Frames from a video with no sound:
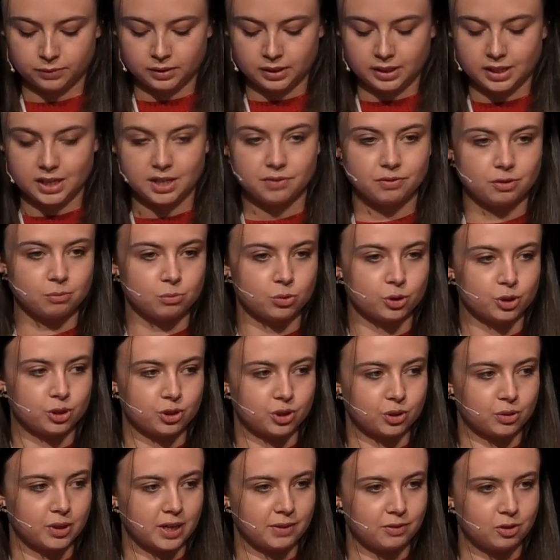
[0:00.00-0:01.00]
even more
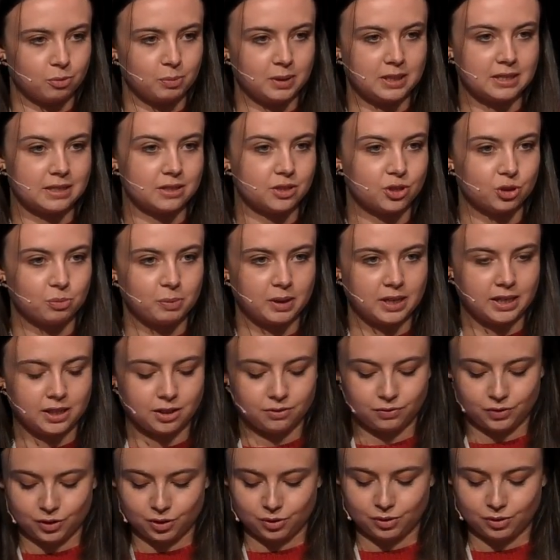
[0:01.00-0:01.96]
so after meeting so many of you